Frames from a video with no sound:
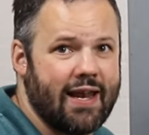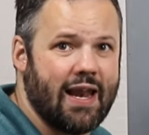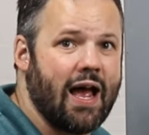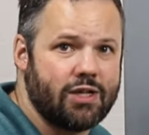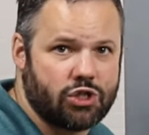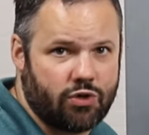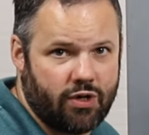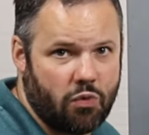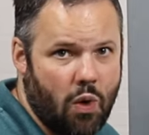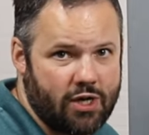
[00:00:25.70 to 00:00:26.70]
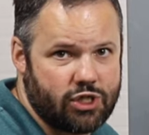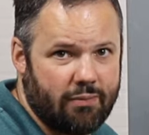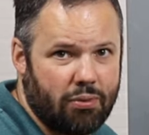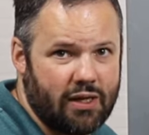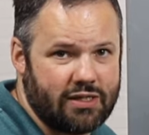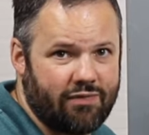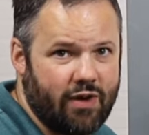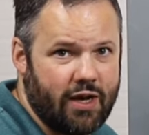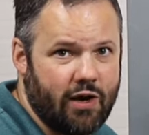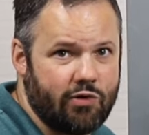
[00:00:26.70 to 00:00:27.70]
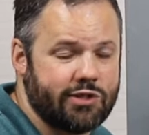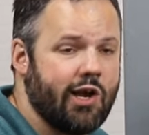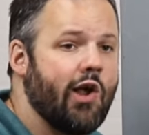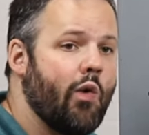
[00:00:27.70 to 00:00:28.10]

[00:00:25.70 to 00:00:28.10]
and non-skirted Washlet Plus videos